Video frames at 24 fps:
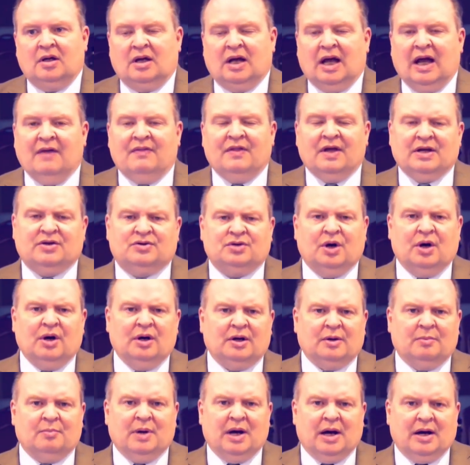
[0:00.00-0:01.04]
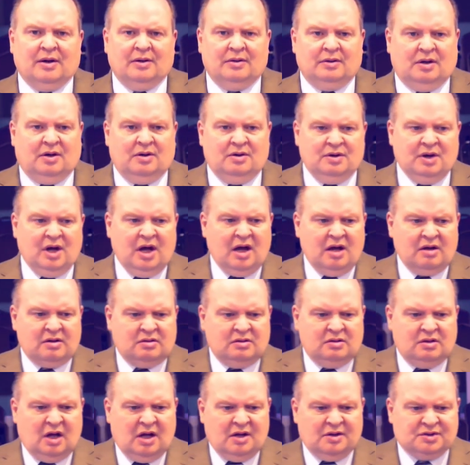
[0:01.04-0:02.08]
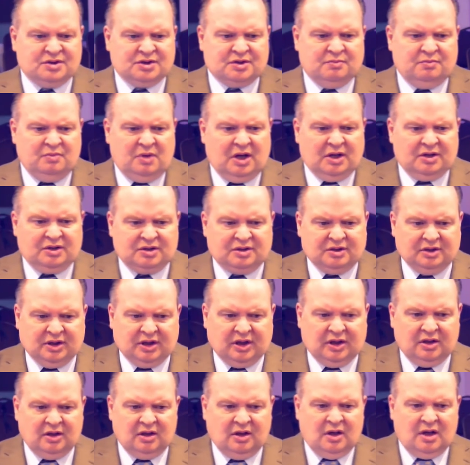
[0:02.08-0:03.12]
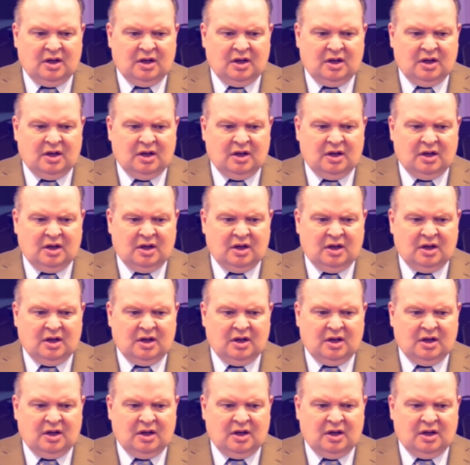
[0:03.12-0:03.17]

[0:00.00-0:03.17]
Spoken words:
and they talk about not so much they